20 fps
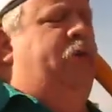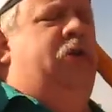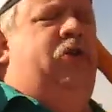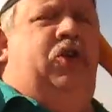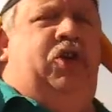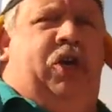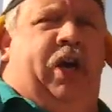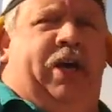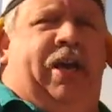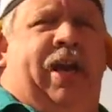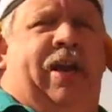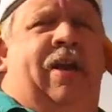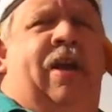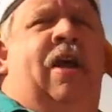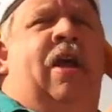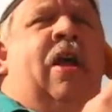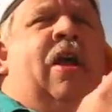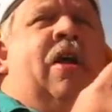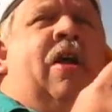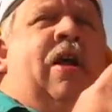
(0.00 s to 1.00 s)
chicken
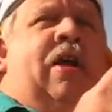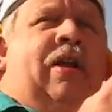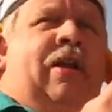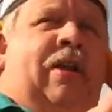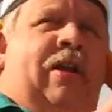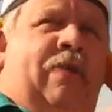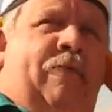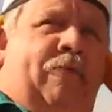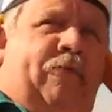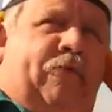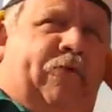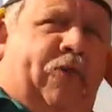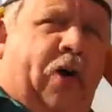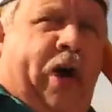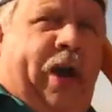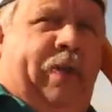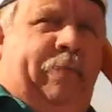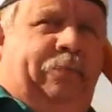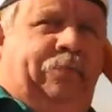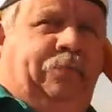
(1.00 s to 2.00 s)

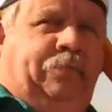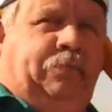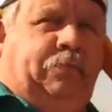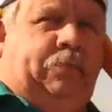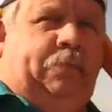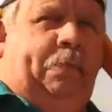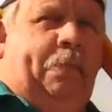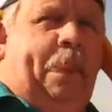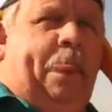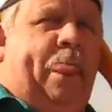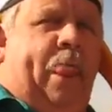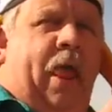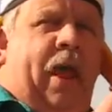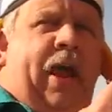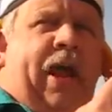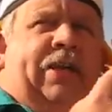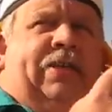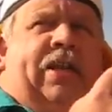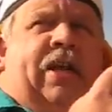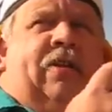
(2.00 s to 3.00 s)
foot
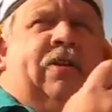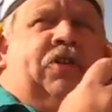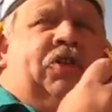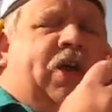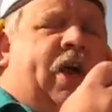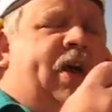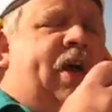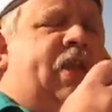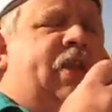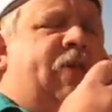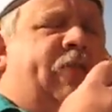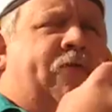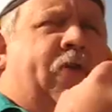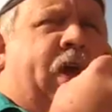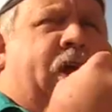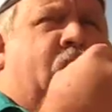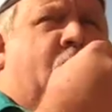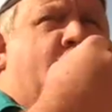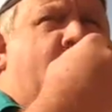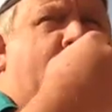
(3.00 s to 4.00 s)
is in sucking the
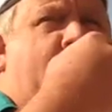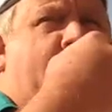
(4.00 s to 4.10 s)
finger.